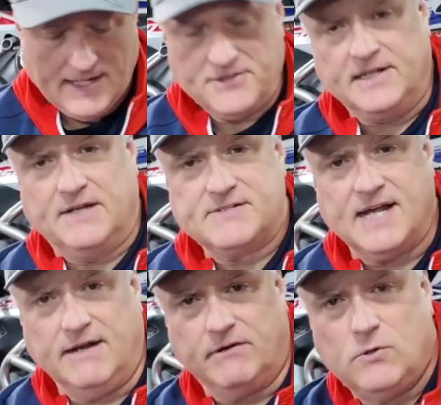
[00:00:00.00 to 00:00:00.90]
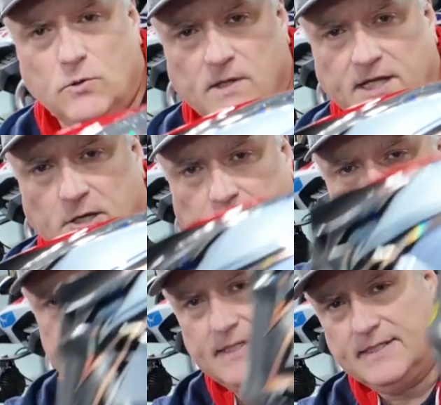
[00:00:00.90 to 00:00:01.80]
thought that was kind of a cool
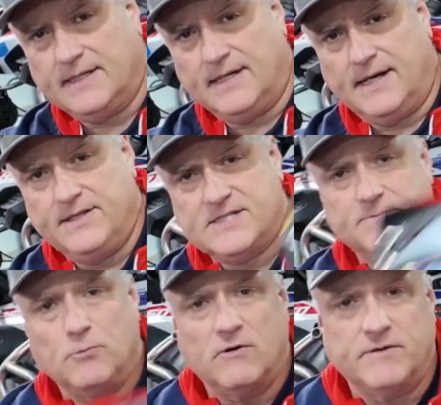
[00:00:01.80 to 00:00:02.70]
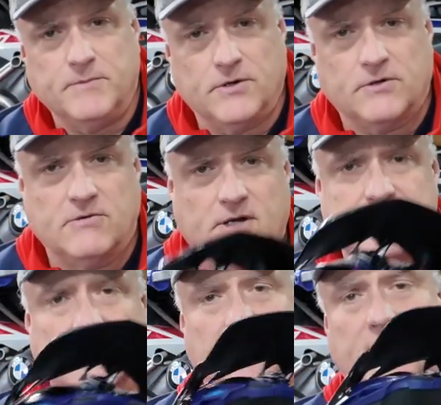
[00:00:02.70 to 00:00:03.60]
helmet. This is more of a
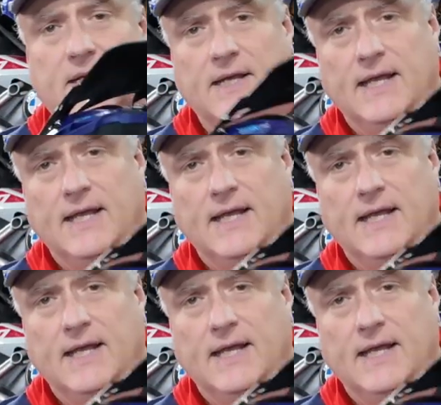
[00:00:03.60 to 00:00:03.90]
motocross helmet.